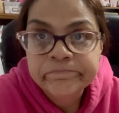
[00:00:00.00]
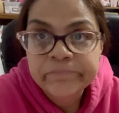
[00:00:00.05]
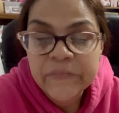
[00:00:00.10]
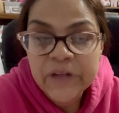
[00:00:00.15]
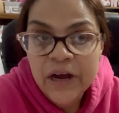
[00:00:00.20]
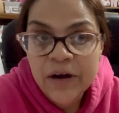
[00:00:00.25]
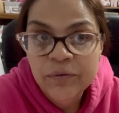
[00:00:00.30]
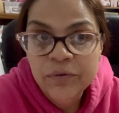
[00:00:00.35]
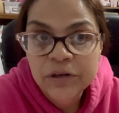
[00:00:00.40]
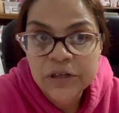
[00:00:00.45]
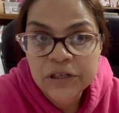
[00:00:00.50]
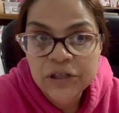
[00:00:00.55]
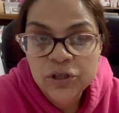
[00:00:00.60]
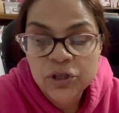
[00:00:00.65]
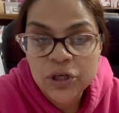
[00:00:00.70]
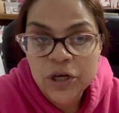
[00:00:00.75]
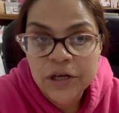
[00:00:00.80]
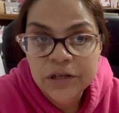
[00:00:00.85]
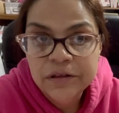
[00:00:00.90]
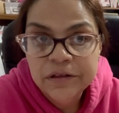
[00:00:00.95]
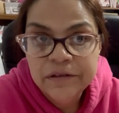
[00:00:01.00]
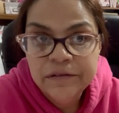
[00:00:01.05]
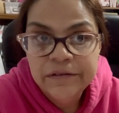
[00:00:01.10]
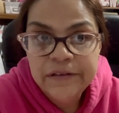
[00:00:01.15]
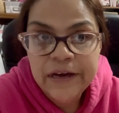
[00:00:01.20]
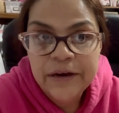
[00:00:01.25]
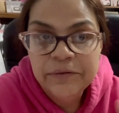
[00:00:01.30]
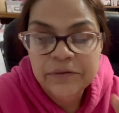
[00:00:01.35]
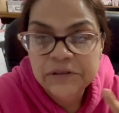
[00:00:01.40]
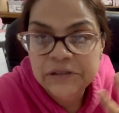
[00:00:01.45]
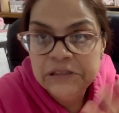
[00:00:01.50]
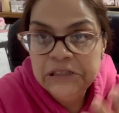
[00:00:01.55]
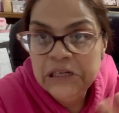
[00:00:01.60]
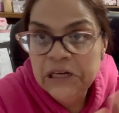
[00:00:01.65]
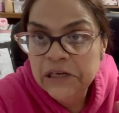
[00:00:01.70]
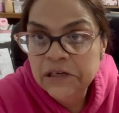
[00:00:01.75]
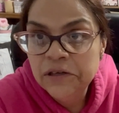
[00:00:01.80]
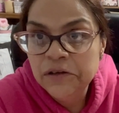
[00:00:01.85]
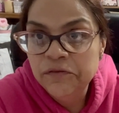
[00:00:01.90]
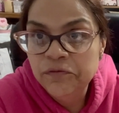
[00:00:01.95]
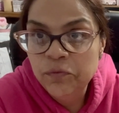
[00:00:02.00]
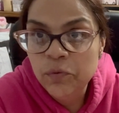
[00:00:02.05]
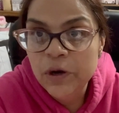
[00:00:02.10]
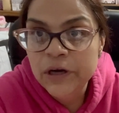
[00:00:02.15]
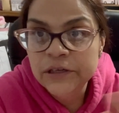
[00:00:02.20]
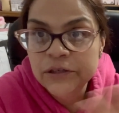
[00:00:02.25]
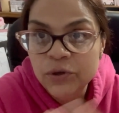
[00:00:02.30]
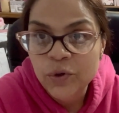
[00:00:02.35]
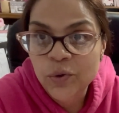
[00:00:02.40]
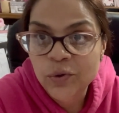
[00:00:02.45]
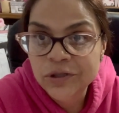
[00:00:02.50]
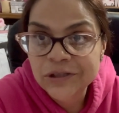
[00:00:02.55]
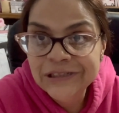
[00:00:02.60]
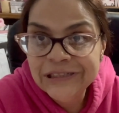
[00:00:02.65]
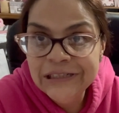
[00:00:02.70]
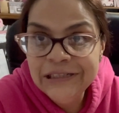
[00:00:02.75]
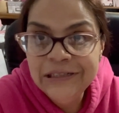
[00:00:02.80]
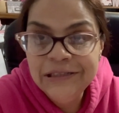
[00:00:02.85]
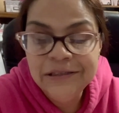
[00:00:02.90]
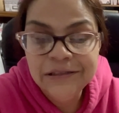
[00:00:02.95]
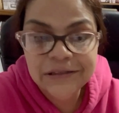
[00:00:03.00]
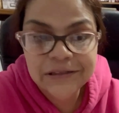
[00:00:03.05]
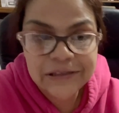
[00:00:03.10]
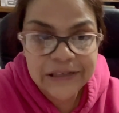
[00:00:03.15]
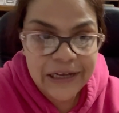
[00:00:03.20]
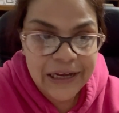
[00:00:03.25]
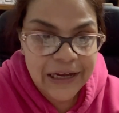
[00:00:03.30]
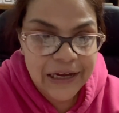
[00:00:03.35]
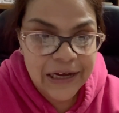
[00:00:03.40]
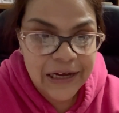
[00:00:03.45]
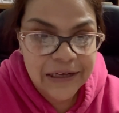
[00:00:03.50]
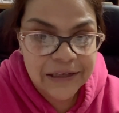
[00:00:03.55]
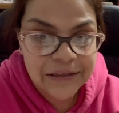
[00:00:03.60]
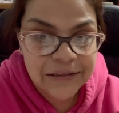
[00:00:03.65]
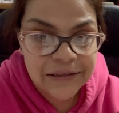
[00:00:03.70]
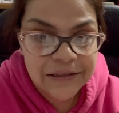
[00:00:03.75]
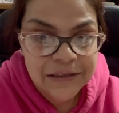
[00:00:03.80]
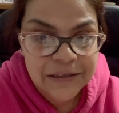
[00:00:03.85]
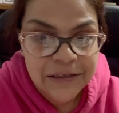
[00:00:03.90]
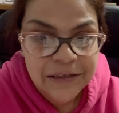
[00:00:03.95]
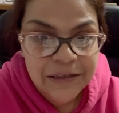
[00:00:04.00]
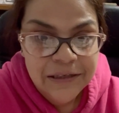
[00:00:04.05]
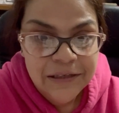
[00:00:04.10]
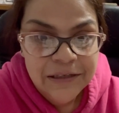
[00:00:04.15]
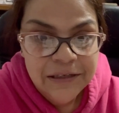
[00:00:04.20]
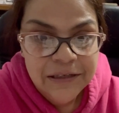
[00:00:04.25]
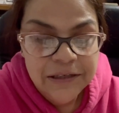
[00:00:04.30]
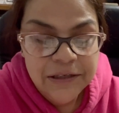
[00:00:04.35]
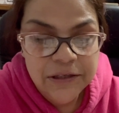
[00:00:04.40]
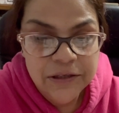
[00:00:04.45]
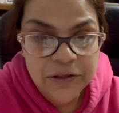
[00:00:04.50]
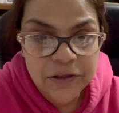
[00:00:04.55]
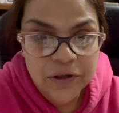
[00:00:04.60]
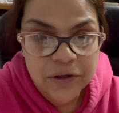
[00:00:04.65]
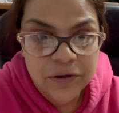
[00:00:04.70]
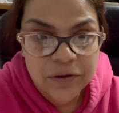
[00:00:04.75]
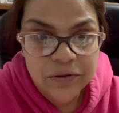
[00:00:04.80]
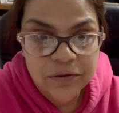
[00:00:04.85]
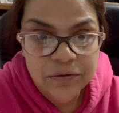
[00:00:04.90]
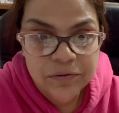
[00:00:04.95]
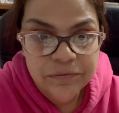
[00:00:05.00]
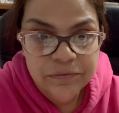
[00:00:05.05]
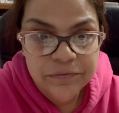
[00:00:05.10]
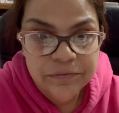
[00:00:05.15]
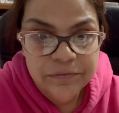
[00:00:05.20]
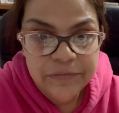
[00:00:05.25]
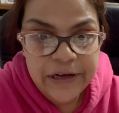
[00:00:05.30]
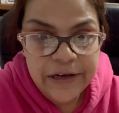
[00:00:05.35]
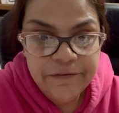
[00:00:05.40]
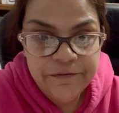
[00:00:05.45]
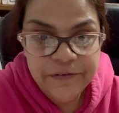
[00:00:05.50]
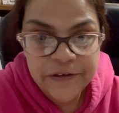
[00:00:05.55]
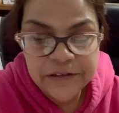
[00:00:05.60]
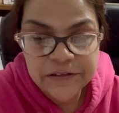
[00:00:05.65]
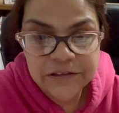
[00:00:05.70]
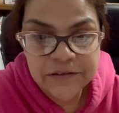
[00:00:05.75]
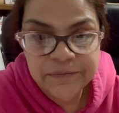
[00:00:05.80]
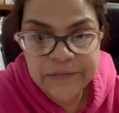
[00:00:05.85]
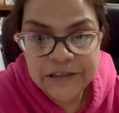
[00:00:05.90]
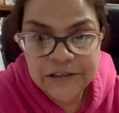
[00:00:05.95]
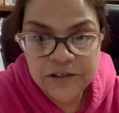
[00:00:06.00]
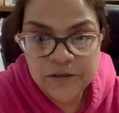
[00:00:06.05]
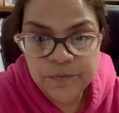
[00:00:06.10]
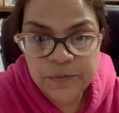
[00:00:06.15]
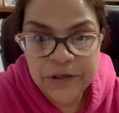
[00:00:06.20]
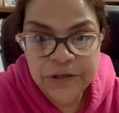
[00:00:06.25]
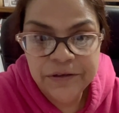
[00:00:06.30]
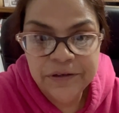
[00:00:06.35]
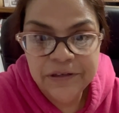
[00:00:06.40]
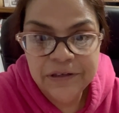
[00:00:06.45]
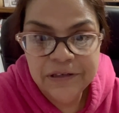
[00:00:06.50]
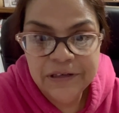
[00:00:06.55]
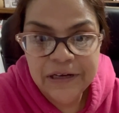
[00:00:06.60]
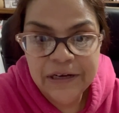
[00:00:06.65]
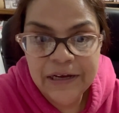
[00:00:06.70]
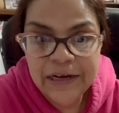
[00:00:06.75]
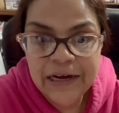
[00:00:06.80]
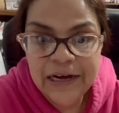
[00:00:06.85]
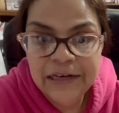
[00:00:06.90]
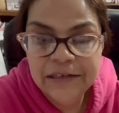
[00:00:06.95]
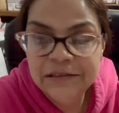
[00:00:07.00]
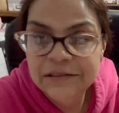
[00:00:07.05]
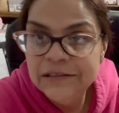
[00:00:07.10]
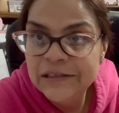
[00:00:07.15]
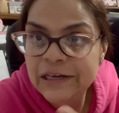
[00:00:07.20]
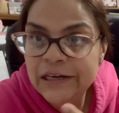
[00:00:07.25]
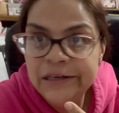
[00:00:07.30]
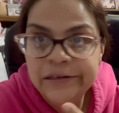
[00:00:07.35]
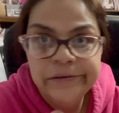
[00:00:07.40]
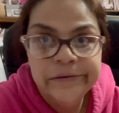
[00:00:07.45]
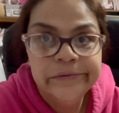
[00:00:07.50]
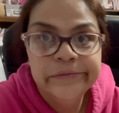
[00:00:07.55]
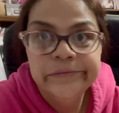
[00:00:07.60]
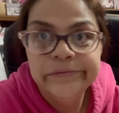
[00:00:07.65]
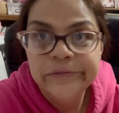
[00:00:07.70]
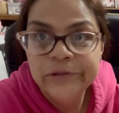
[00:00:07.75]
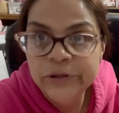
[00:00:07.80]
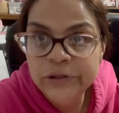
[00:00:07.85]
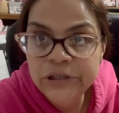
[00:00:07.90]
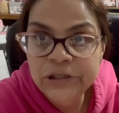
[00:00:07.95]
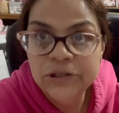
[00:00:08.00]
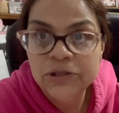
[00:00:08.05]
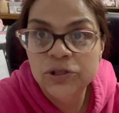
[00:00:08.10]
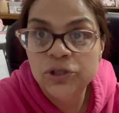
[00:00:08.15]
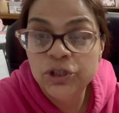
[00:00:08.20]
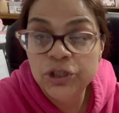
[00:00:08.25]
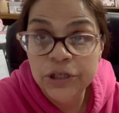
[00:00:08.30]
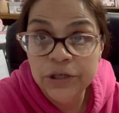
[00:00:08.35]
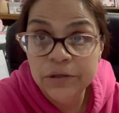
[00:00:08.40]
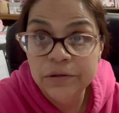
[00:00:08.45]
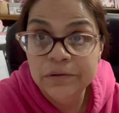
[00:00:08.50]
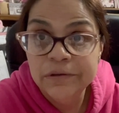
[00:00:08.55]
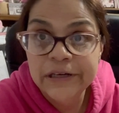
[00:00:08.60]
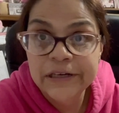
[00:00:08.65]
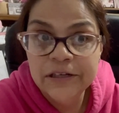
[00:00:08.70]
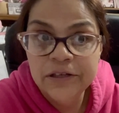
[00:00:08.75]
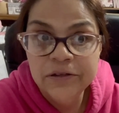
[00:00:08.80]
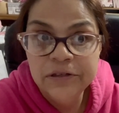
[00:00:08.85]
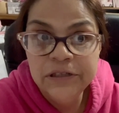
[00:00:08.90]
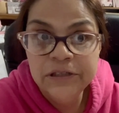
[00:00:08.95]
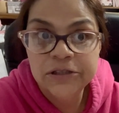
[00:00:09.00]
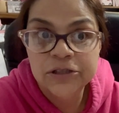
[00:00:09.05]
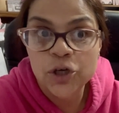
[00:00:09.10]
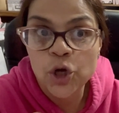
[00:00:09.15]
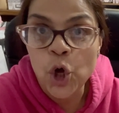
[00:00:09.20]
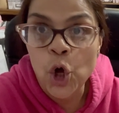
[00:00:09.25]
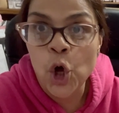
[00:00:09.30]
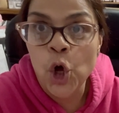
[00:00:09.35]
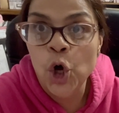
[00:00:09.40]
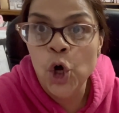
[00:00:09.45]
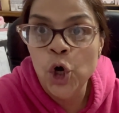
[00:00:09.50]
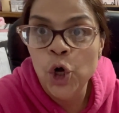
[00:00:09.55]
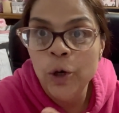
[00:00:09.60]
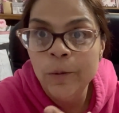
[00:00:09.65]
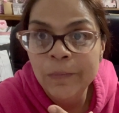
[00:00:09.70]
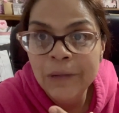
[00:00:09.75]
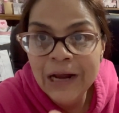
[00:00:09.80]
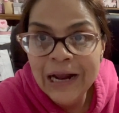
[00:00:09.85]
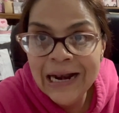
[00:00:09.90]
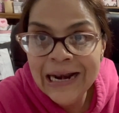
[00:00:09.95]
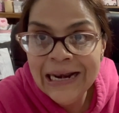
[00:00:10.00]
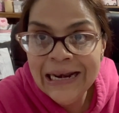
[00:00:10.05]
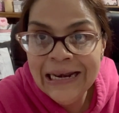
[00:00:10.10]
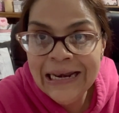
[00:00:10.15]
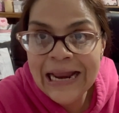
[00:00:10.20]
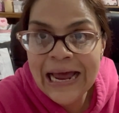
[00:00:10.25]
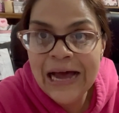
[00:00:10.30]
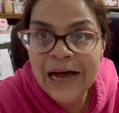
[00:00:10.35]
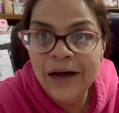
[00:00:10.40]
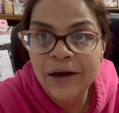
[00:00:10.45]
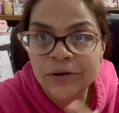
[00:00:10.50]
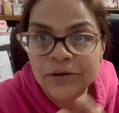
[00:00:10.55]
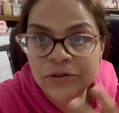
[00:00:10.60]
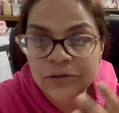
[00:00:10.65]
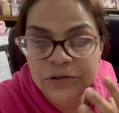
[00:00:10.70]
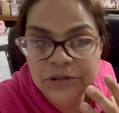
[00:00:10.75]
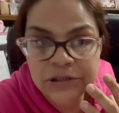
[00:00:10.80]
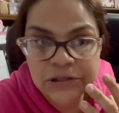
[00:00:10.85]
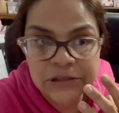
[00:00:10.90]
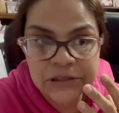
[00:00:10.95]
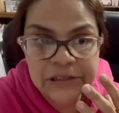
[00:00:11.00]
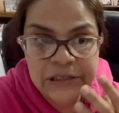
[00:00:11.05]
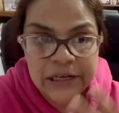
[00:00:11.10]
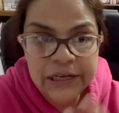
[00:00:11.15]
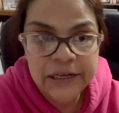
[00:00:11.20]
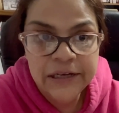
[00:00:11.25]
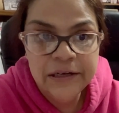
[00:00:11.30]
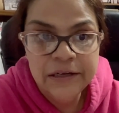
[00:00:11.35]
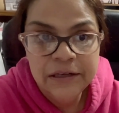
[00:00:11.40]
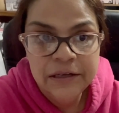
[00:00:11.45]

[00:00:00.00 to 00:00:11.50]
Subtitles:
I really thought that was the end of Wanda Ortiz. And, you know, I felt in my spirit like God saying, you need to chill. Like, you need to calm down. You need to get